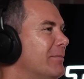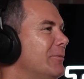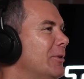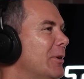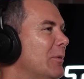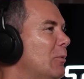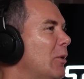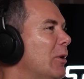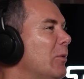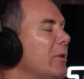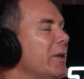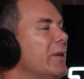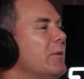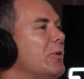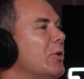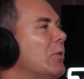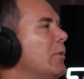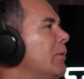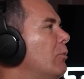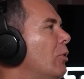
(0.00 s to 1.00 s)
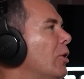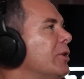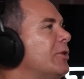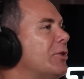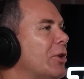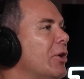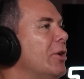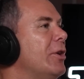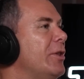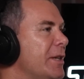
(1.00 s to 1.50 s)
What do we want
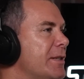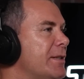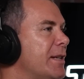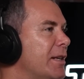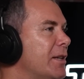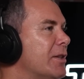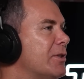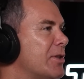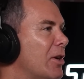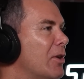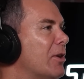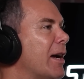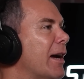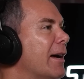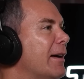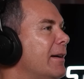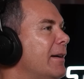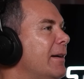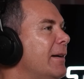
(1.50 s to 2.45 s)
to turn this into soccer?